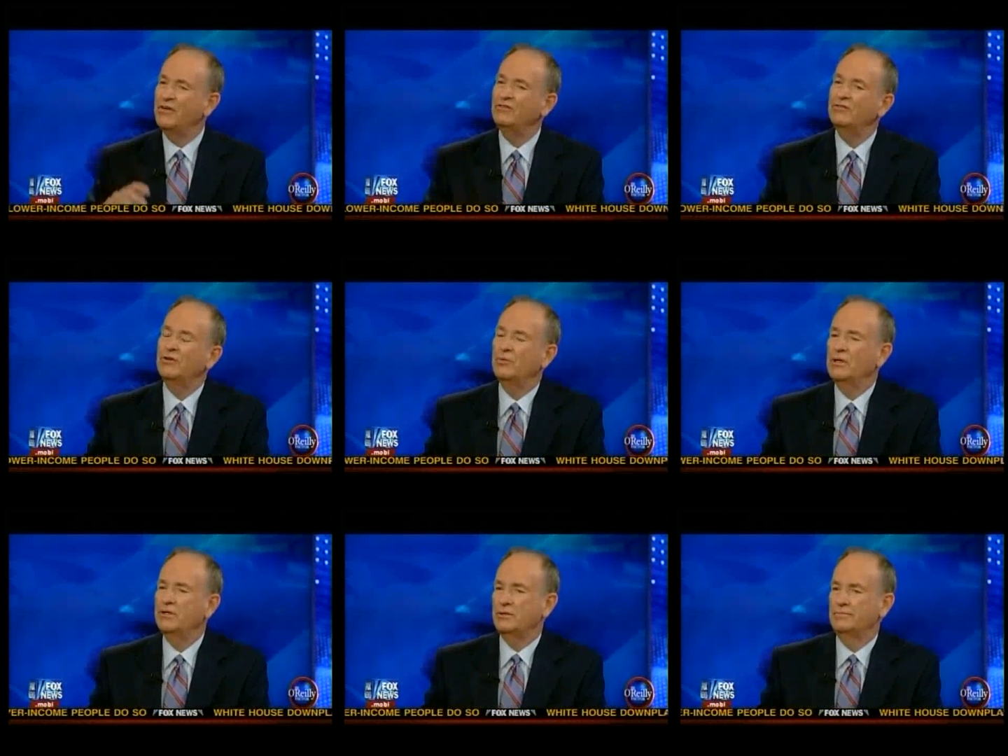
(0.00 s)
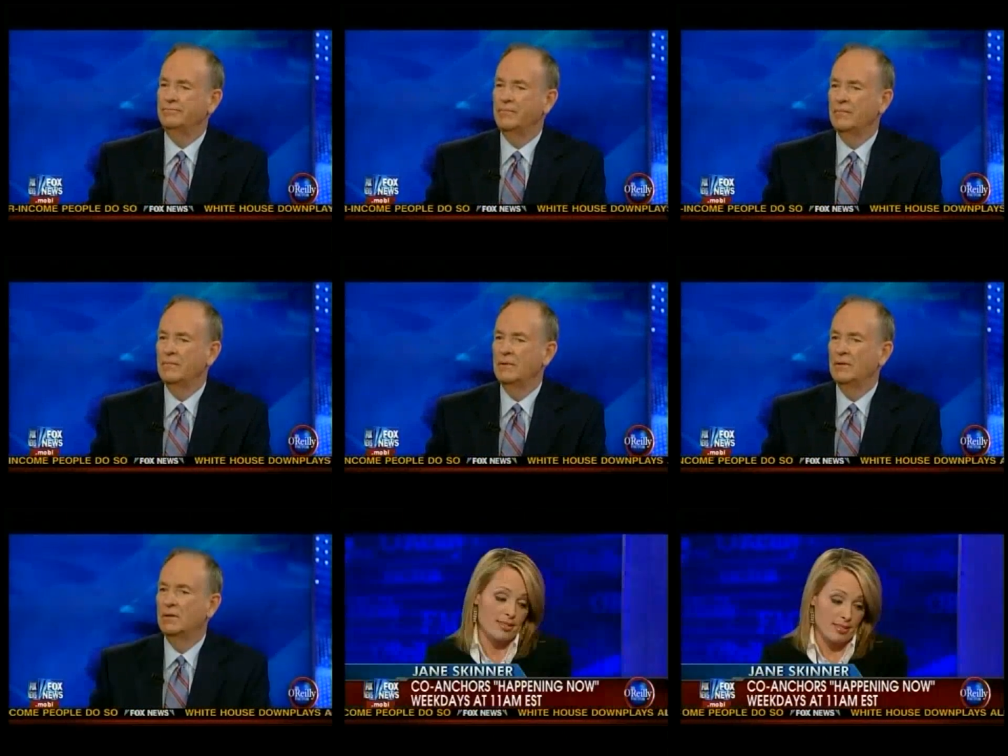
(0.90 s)
it's offensive to the religion. Yes.
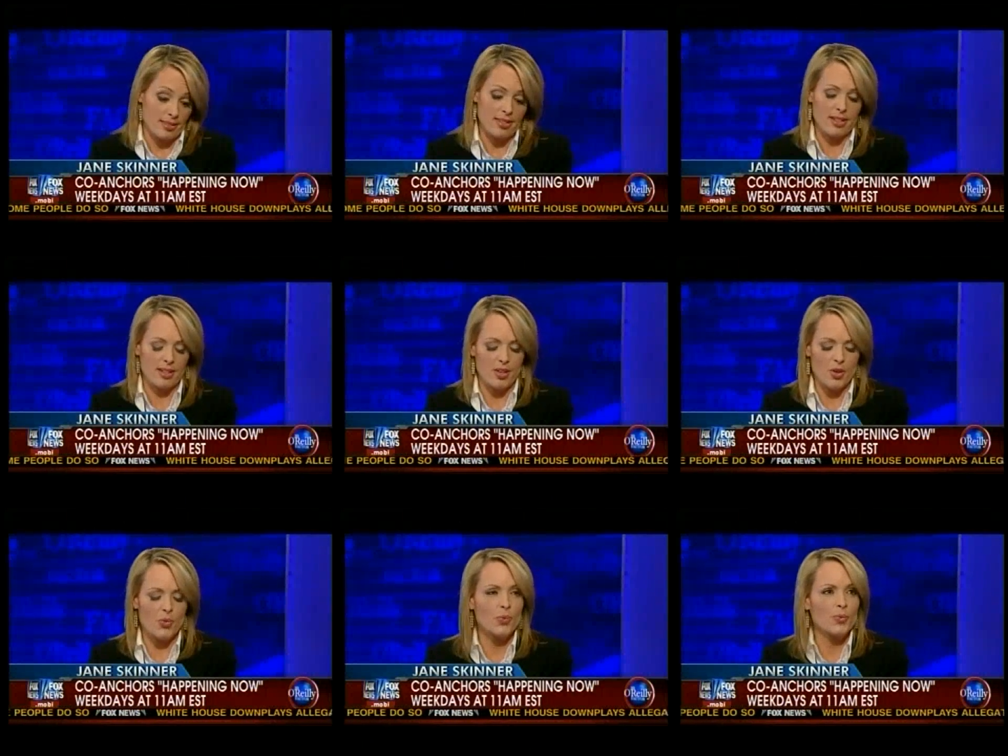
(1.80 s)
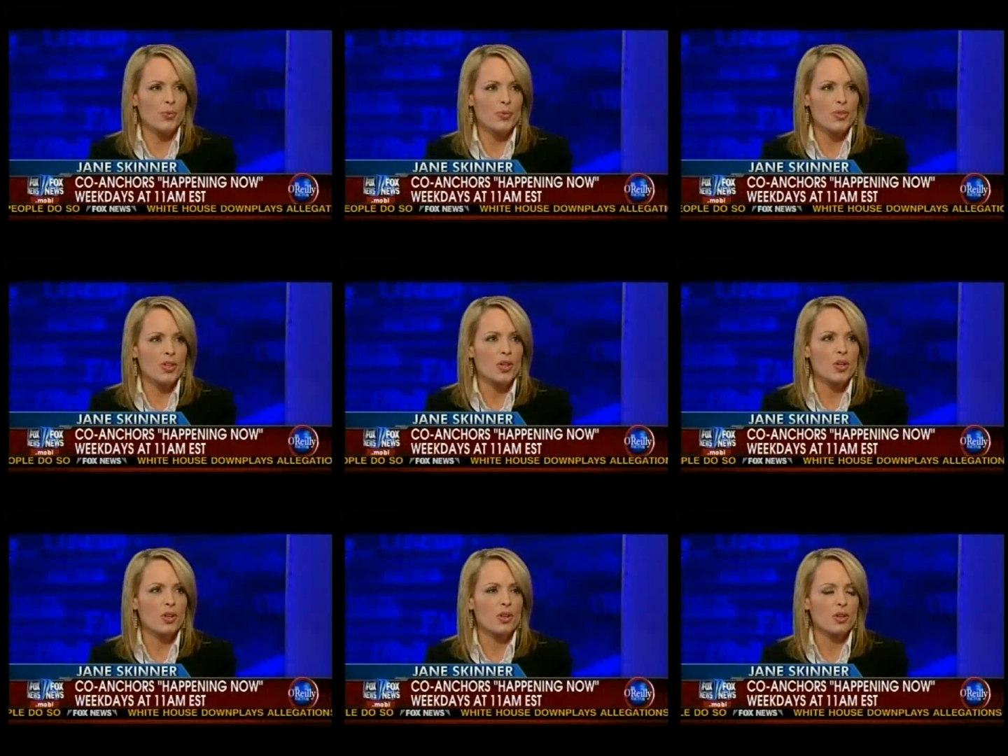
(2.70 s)
Okay, now look. We have
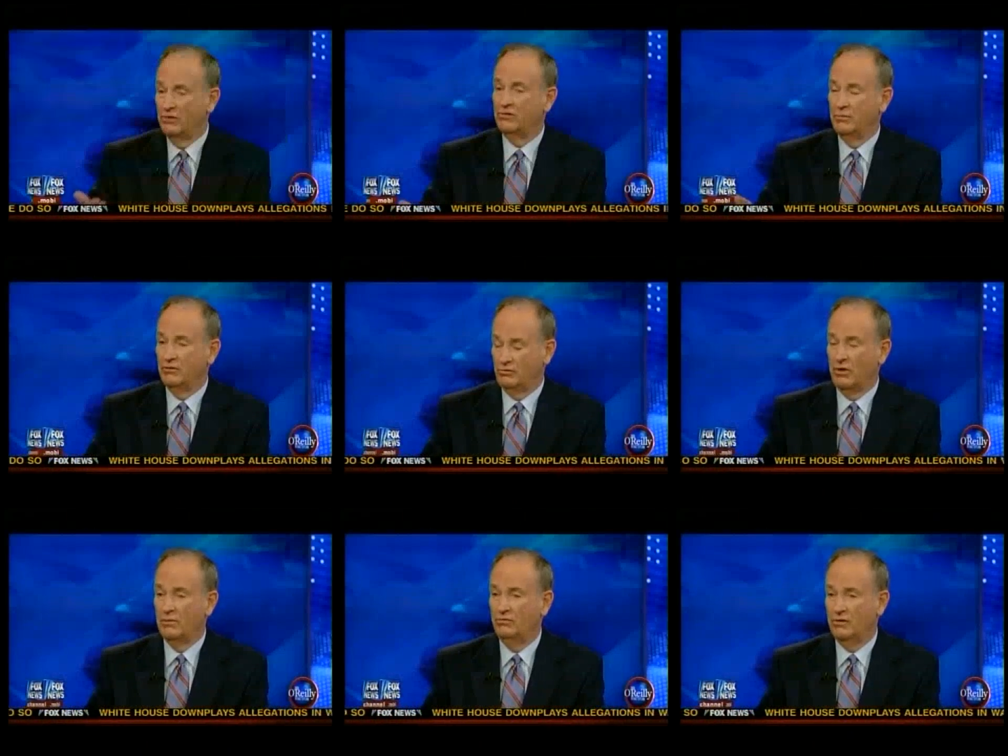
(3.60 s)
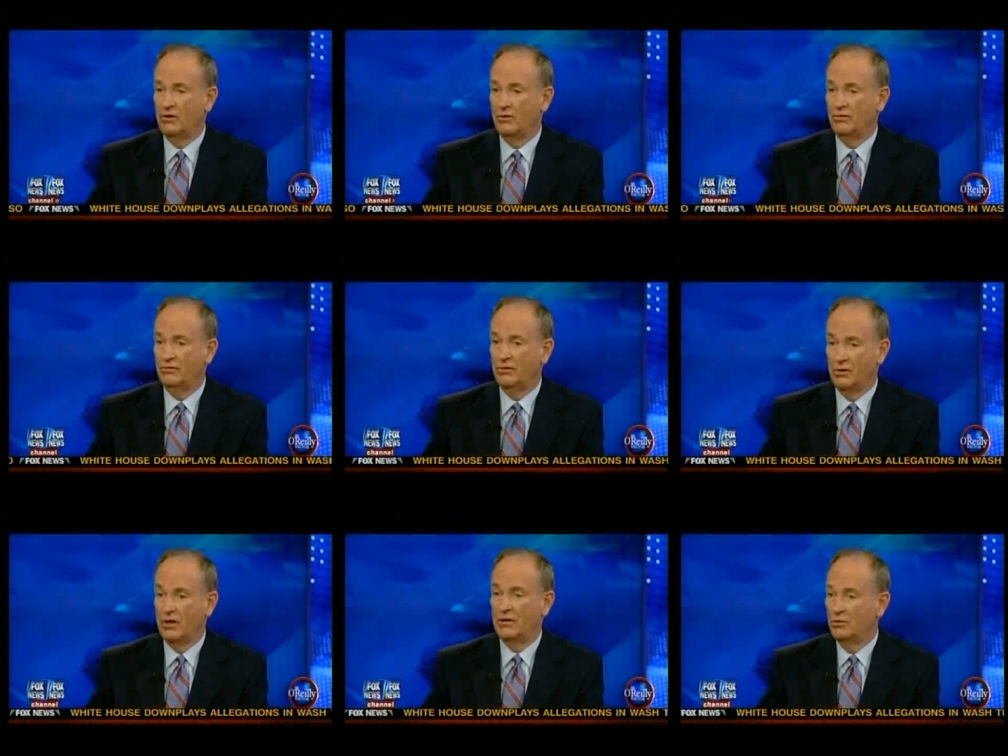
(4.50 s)
problems with Muslim extremists, terrorists,
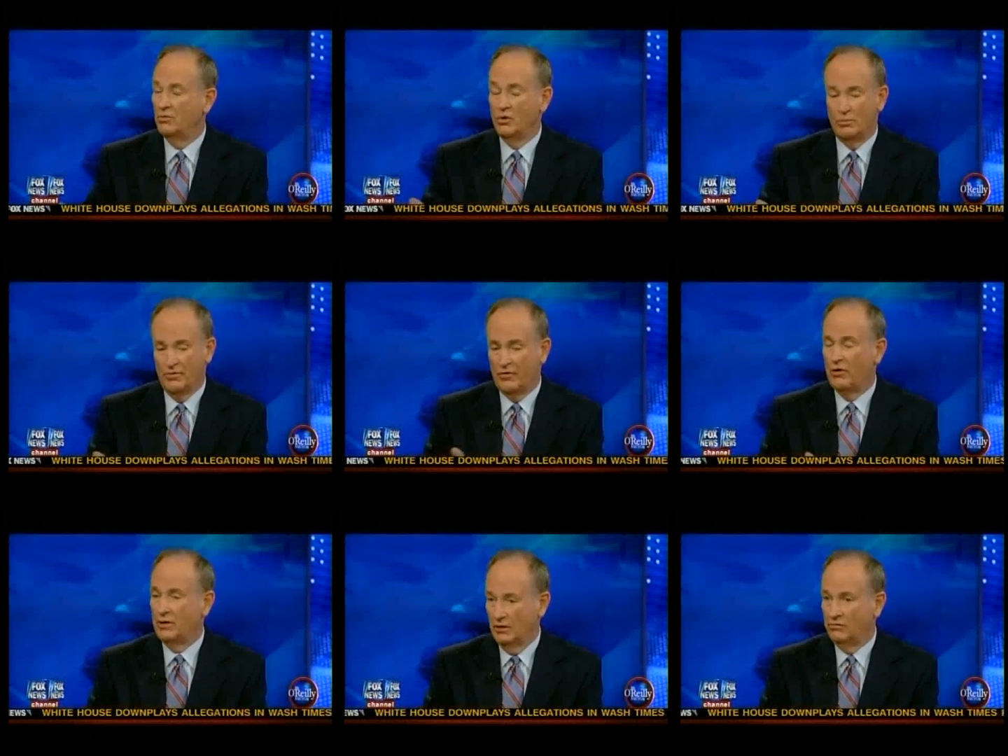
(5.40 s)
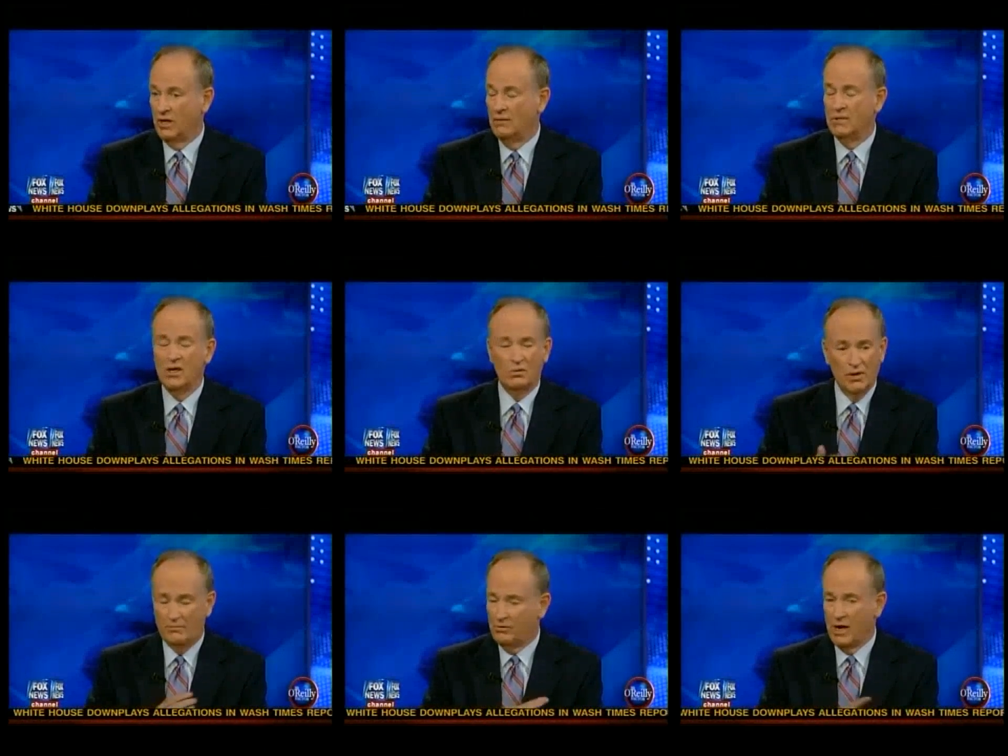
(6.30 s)
all right, who pervert Islam.
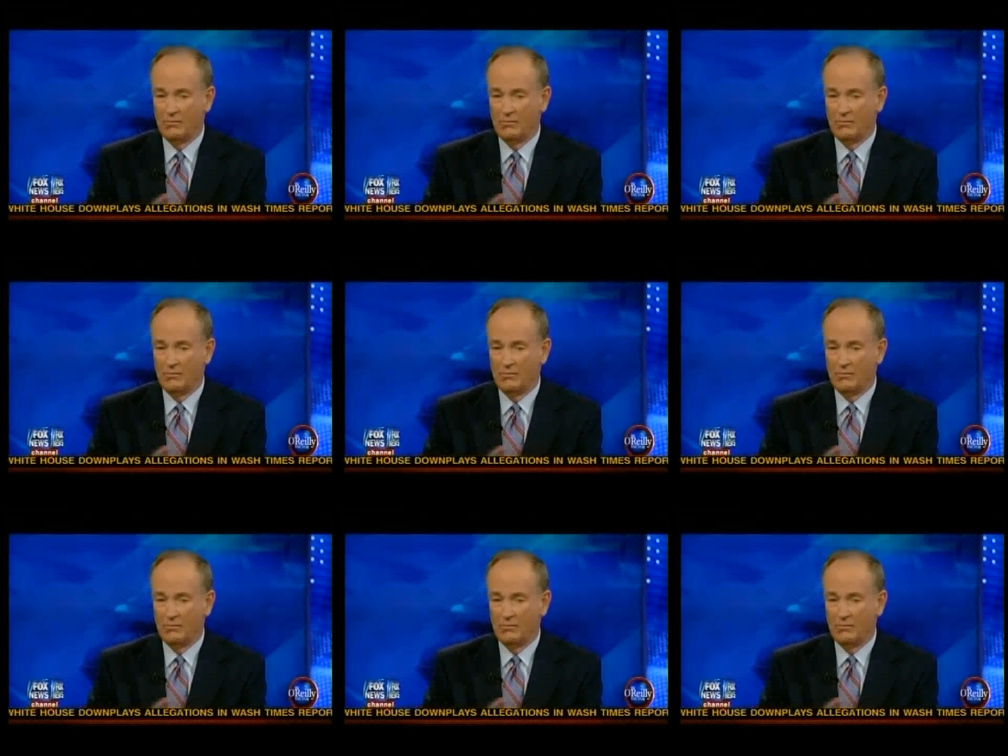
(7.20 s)
We have